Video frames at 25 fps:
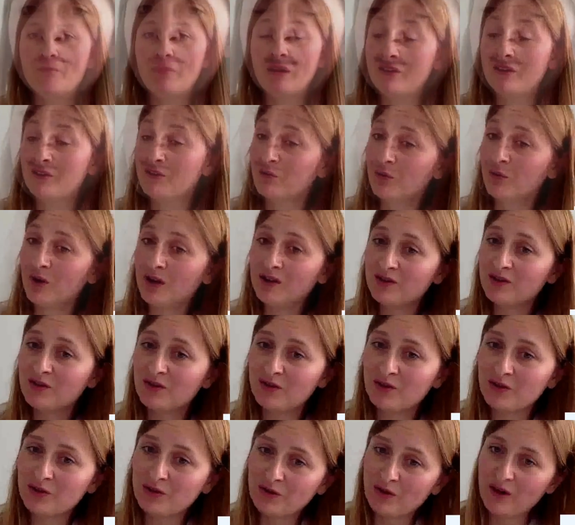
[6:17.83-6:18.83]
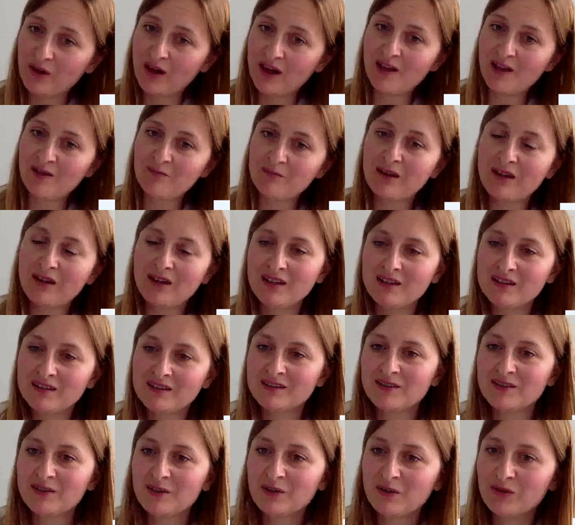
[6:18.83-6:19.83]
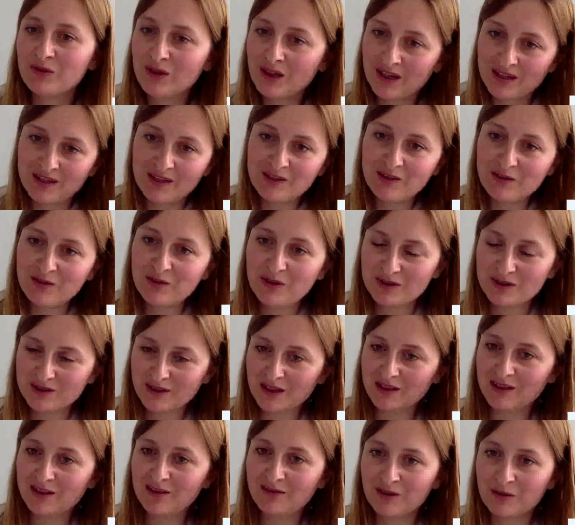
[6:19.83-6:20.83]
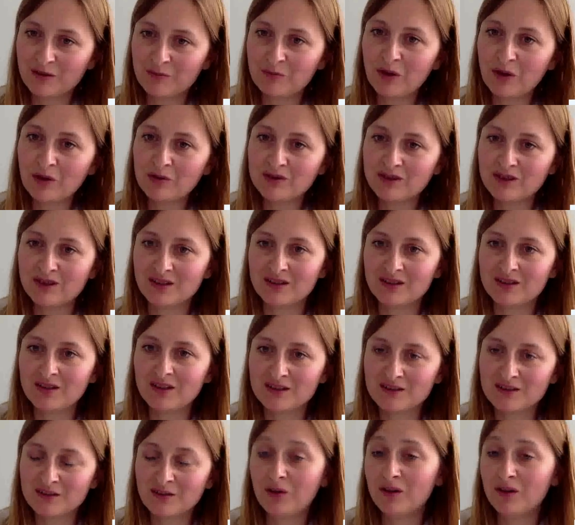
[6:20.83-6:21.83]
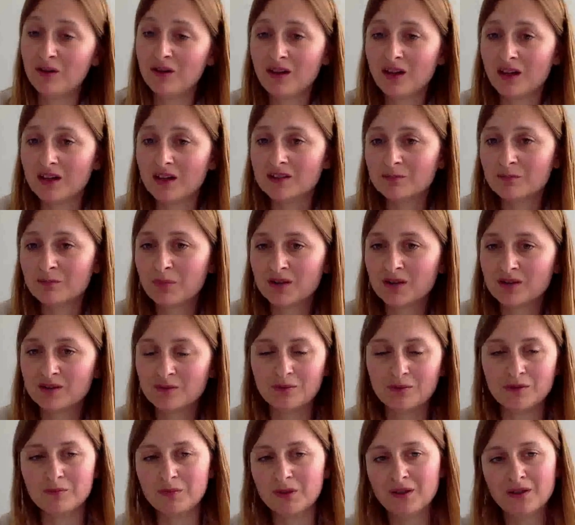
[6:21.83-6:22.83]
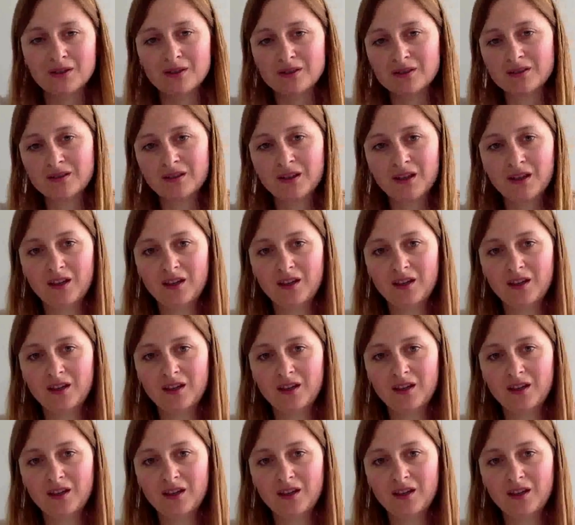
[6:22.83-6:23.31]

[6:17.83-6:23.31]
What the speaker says: But as well to help kids to get into the scientific process as early as possible, because